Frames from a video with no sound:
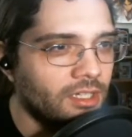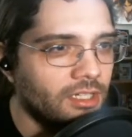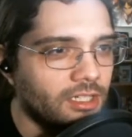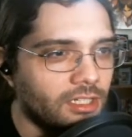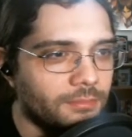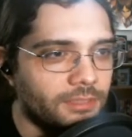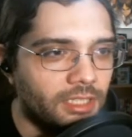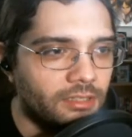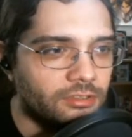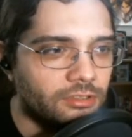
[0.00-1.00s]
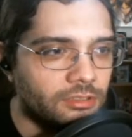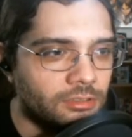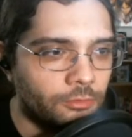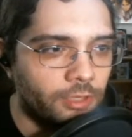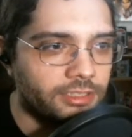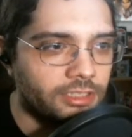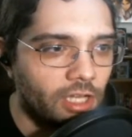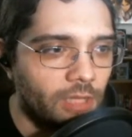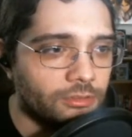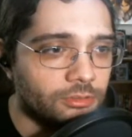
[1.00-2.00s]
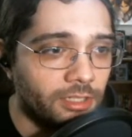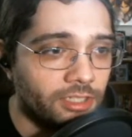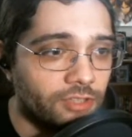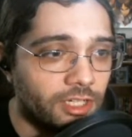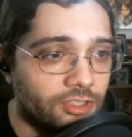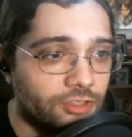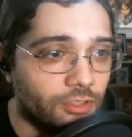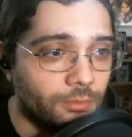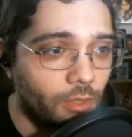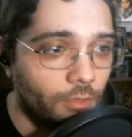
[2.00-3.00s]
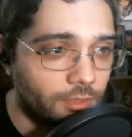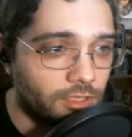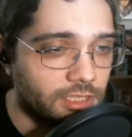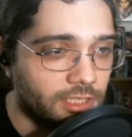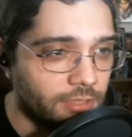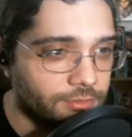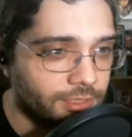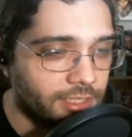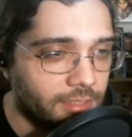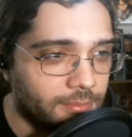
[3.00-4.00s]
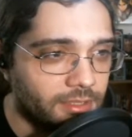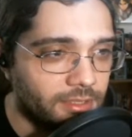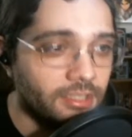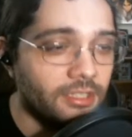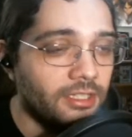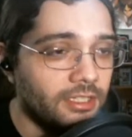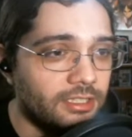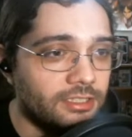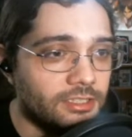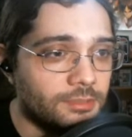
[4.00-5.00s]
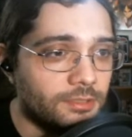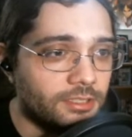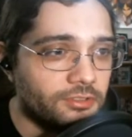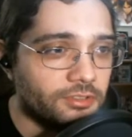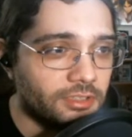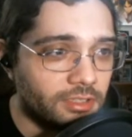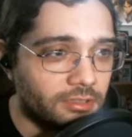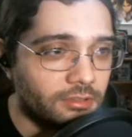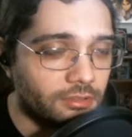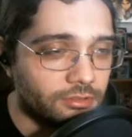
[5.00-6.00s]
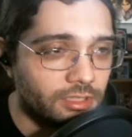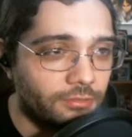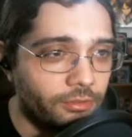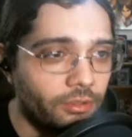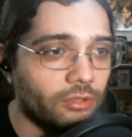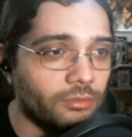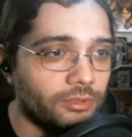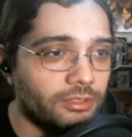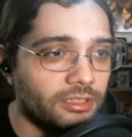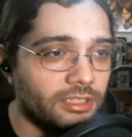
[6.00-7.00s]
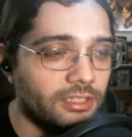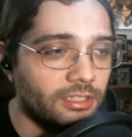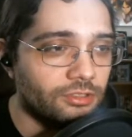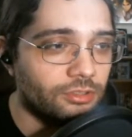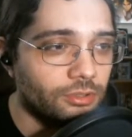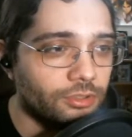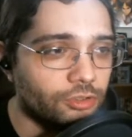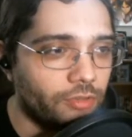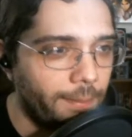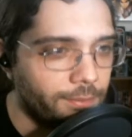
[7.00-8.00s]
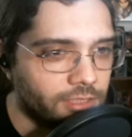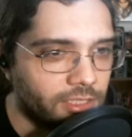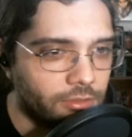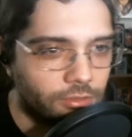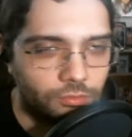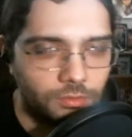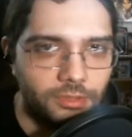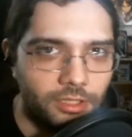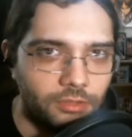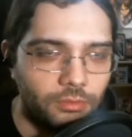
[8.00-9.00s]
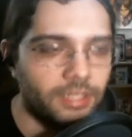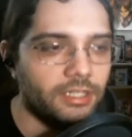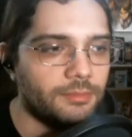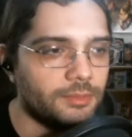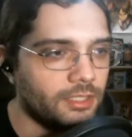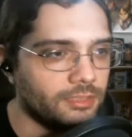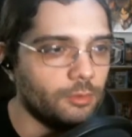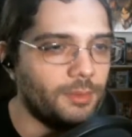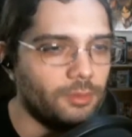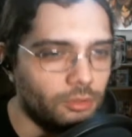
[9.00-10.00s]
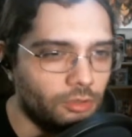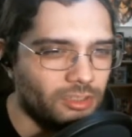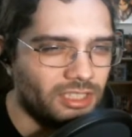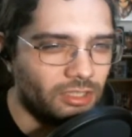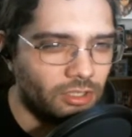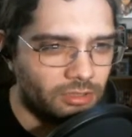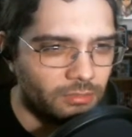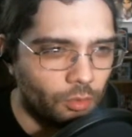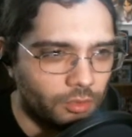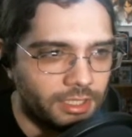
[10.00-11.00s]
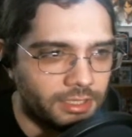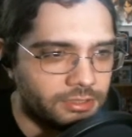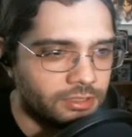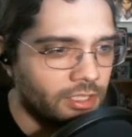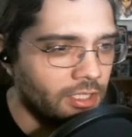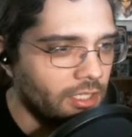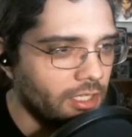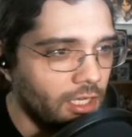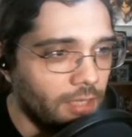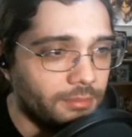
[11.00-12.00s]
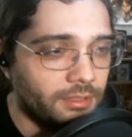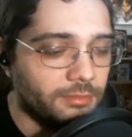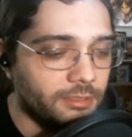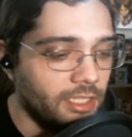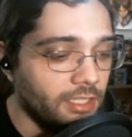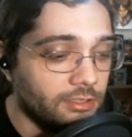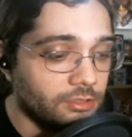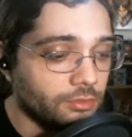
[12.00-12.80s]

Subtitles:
But yeah, there's some crazy combos, some crazy strategies you can pull off with this deck. I was looking at them, and it's pretty interesting. There's definitely a lot of really neat things you can do here. Scrap Recycler is really underrated. I'm surprised more people don't use that card in more decks. But yeah, this is a